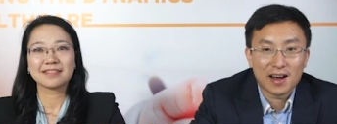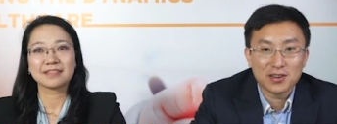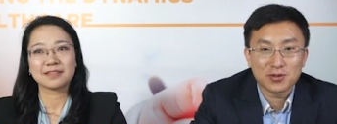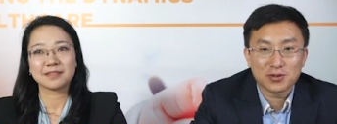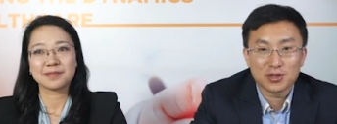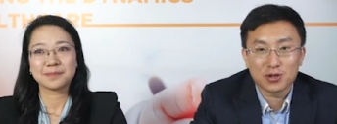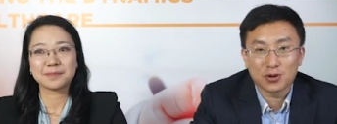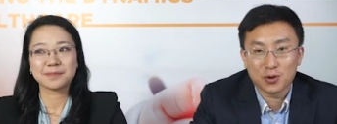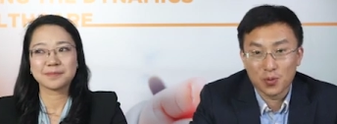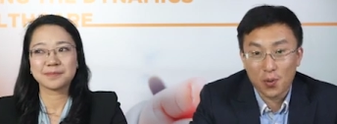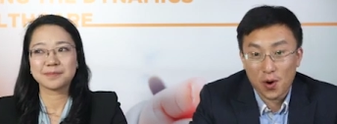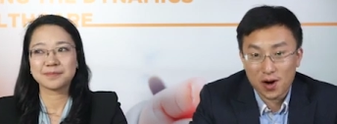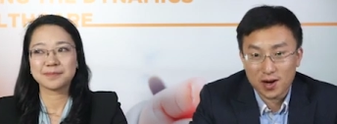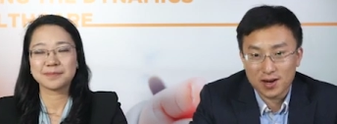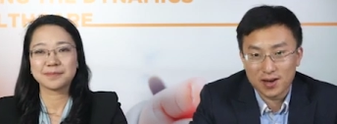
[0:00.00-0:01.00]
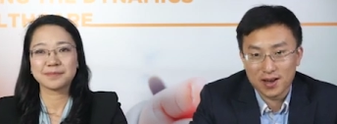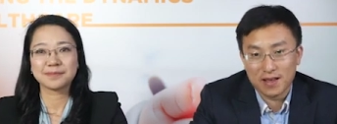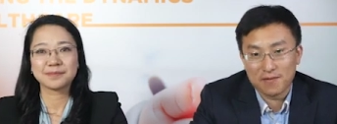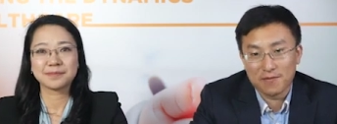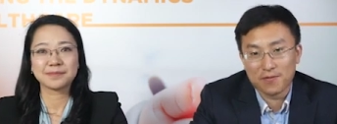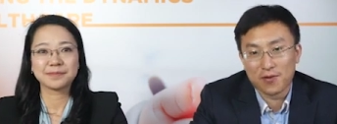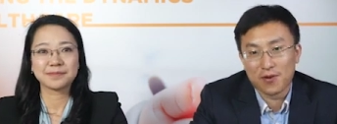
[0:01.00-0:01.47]
Speaker 1: I used to work
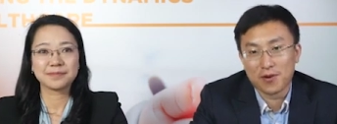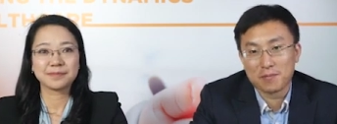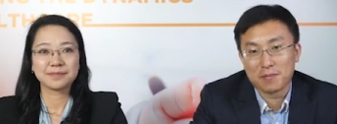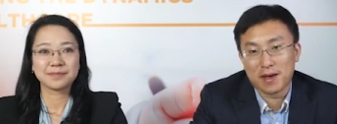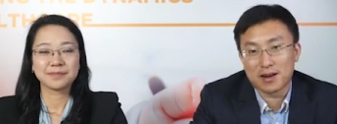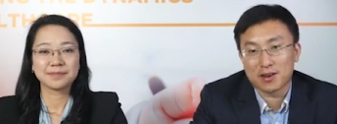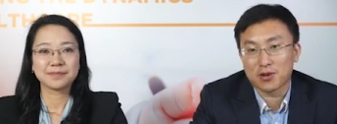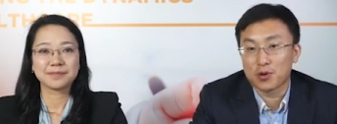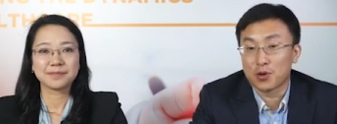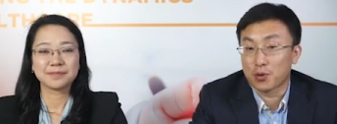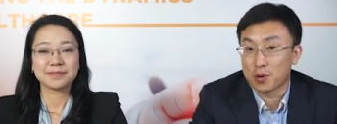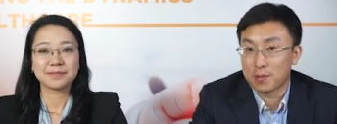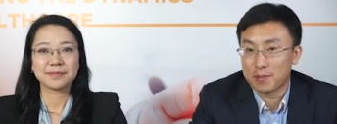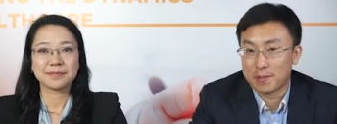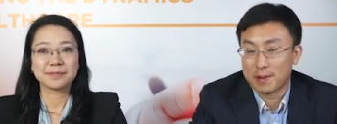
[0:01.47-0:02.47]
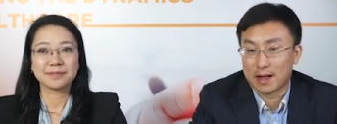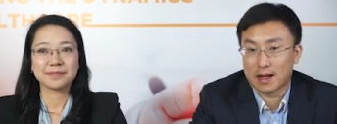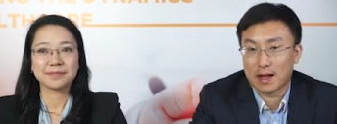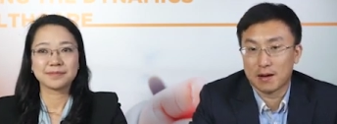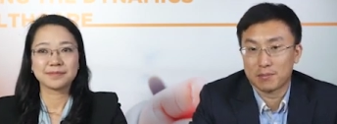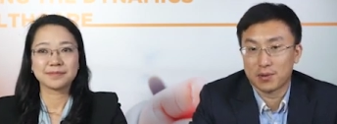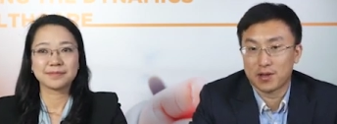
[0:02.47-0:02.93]
for a medical
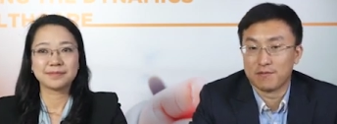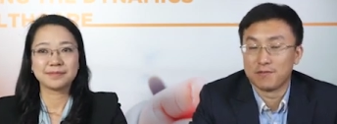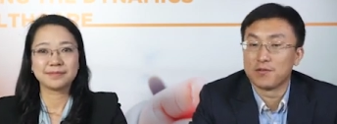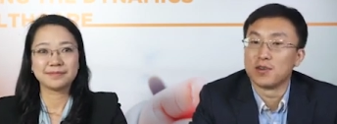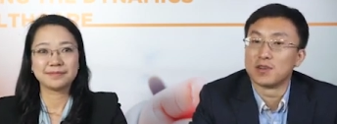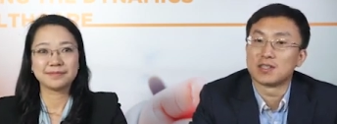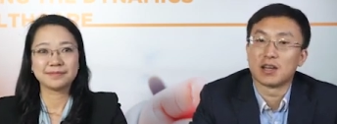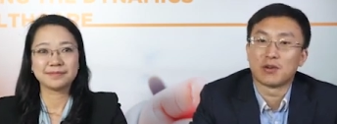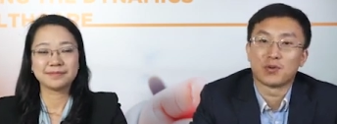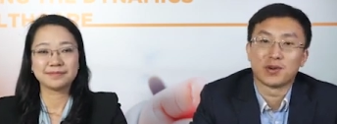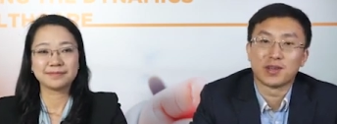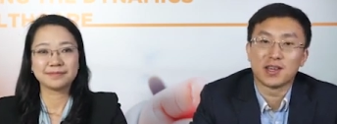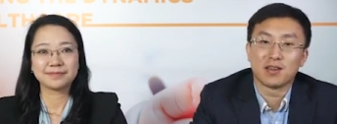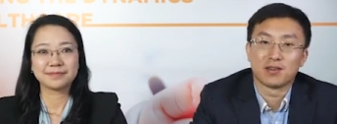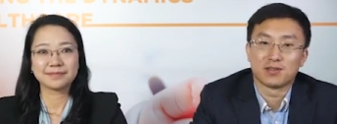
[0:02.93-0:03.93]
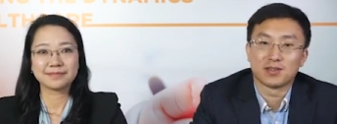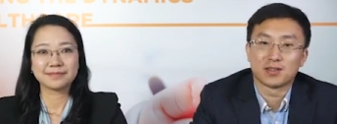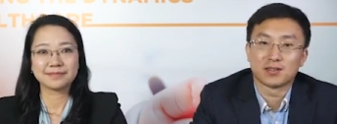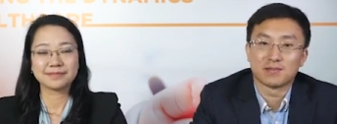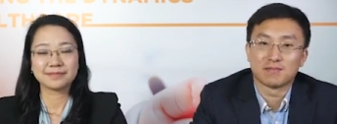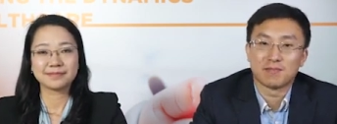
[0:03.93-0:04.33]
equipment company for several years,